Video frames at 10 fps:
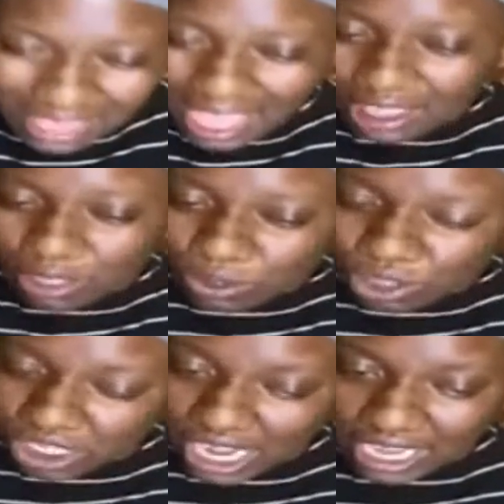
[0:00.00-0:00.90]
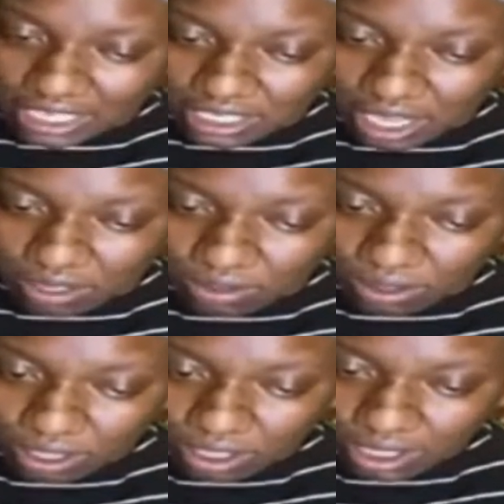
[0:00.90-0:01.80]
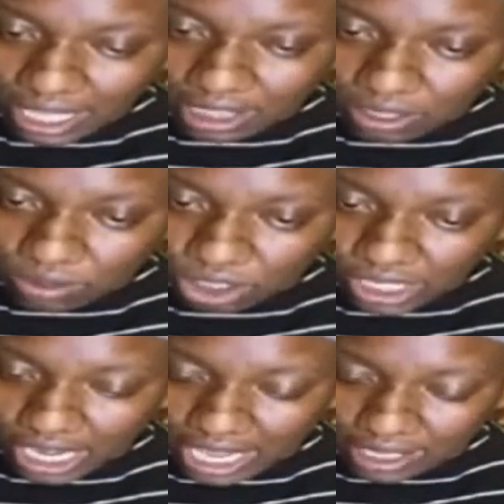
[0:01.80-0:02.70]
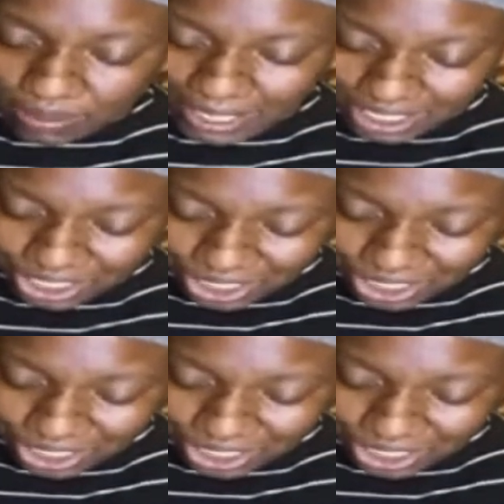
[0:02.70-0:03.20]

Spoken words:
they loose chains though. They loose chains, but it's